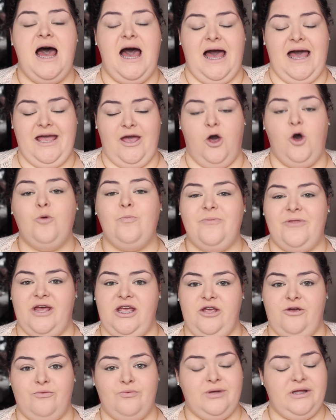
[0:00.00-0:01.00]
I hope
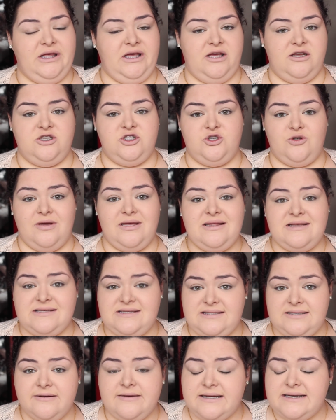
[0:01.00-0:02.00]
that you really enjoy
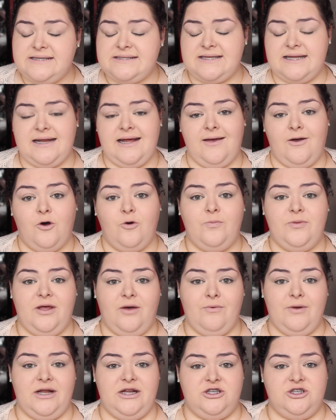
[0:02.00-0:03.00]
this series, and I hope
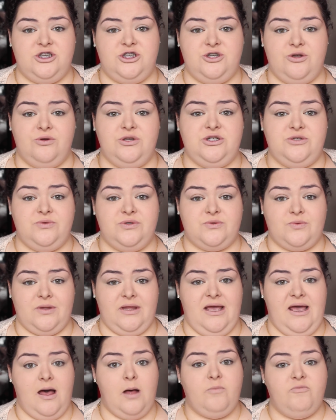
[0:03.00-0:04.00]
that what I just showed you was
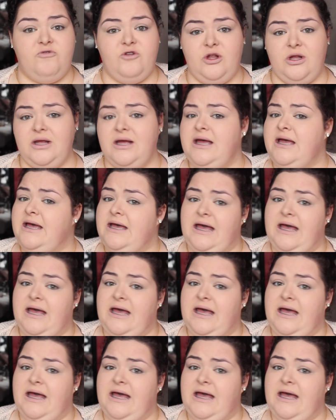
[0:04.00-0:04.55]
really helpful.